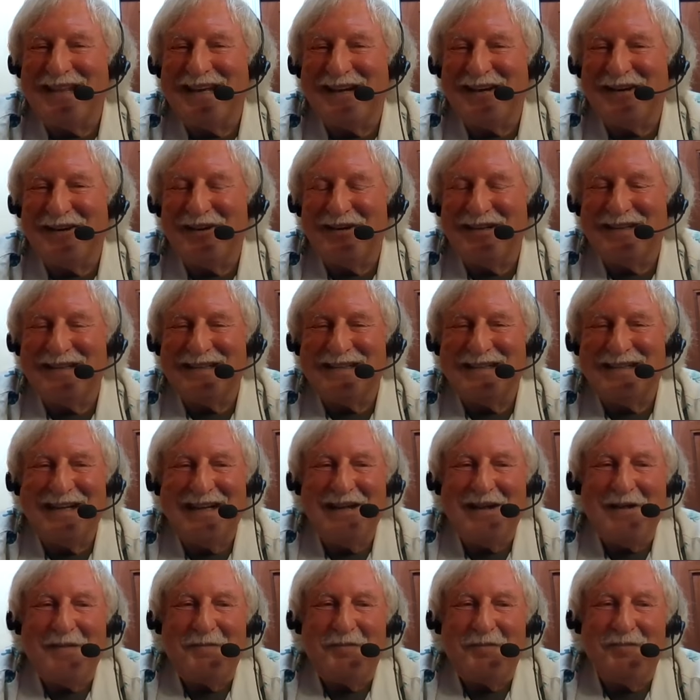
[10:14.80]
there, and
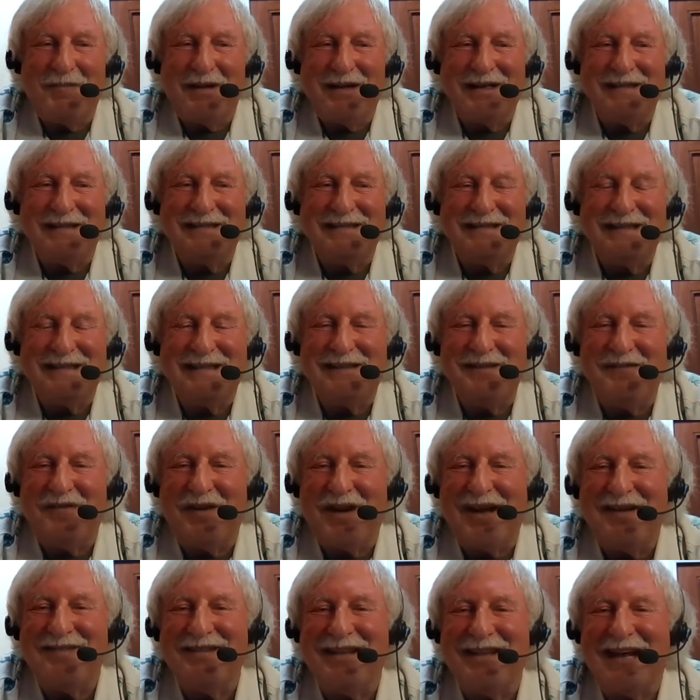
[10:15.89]
my
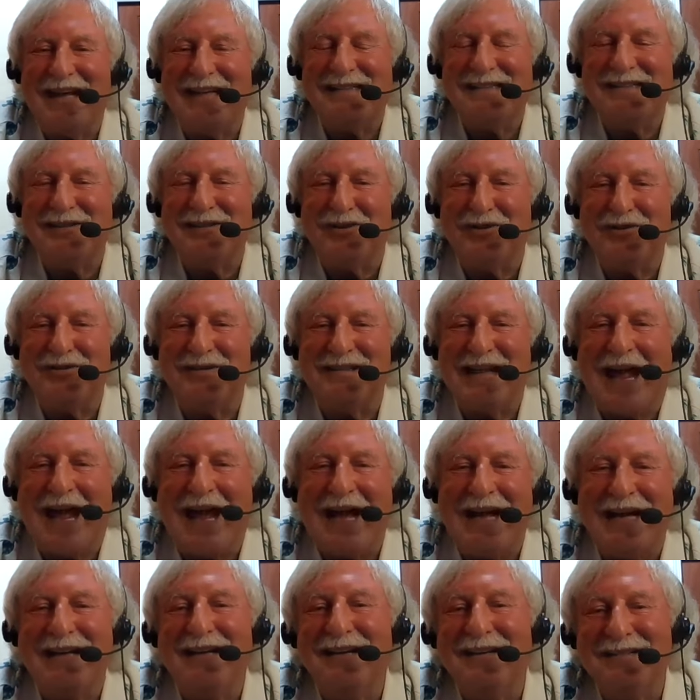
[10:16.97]
'65 Dodge Start
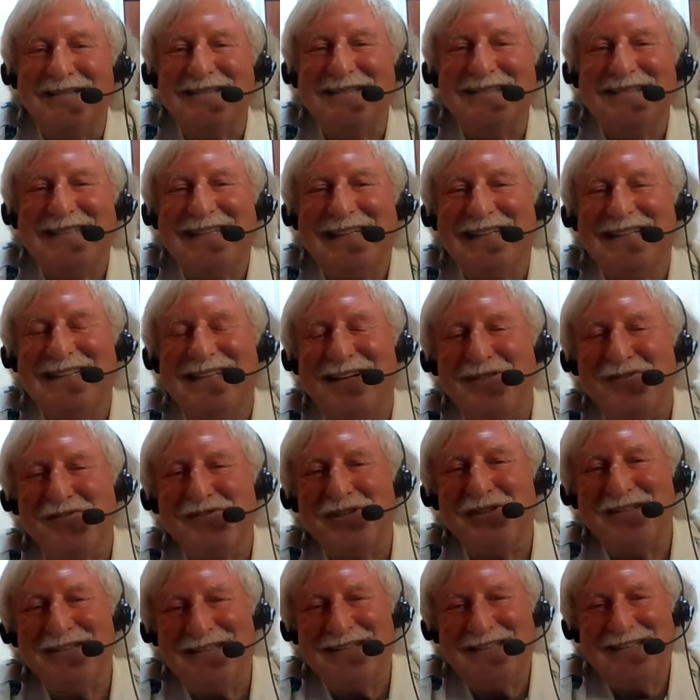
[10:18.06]
died in
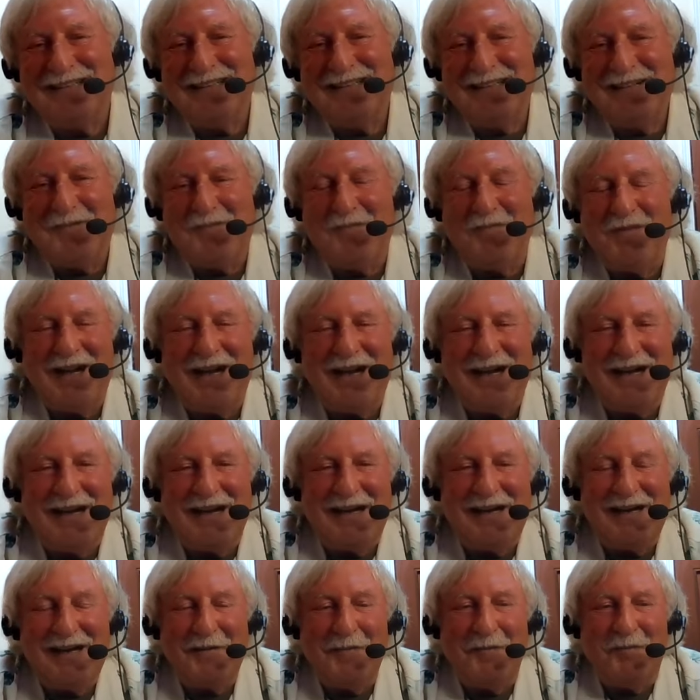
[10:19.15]
Tulsa.
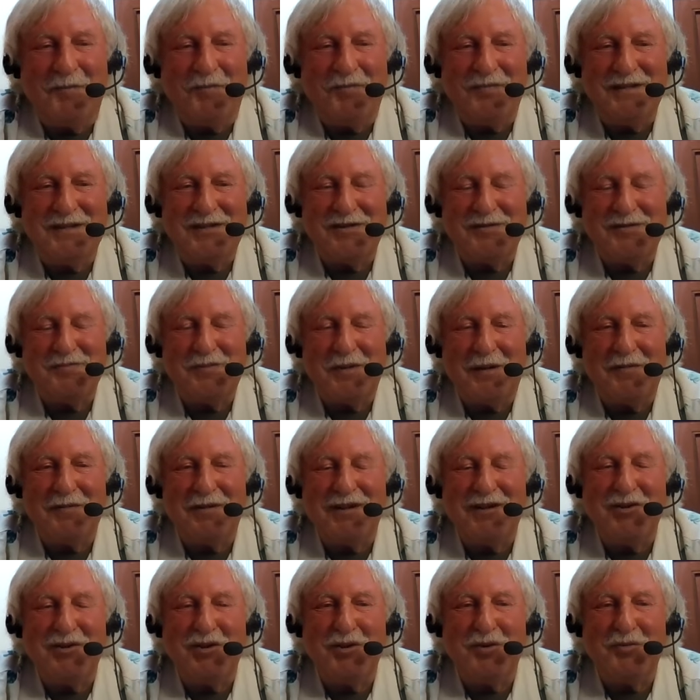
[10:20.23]
So probably
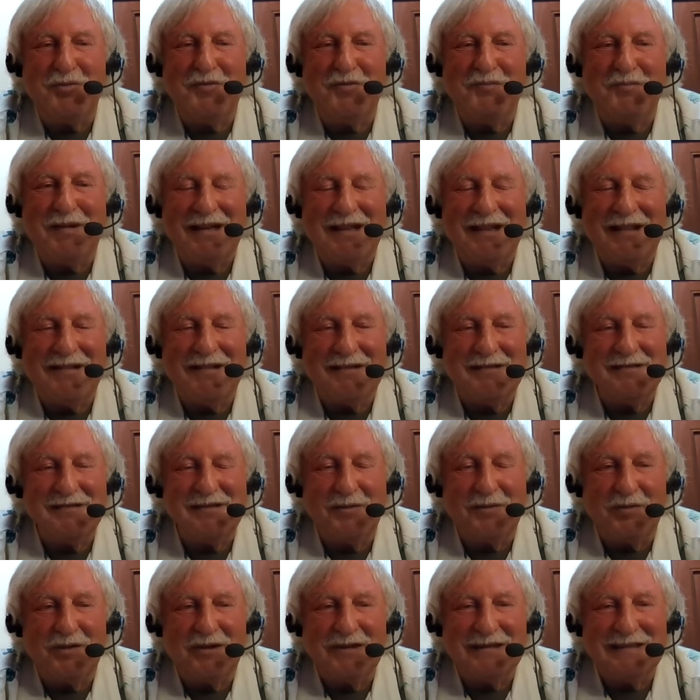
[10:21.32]
a cube of metal there
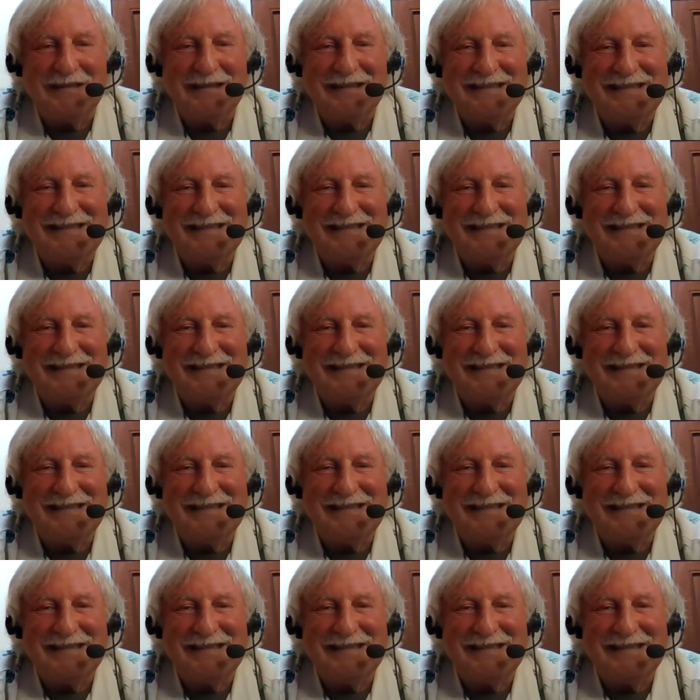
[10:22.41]
somewhere, and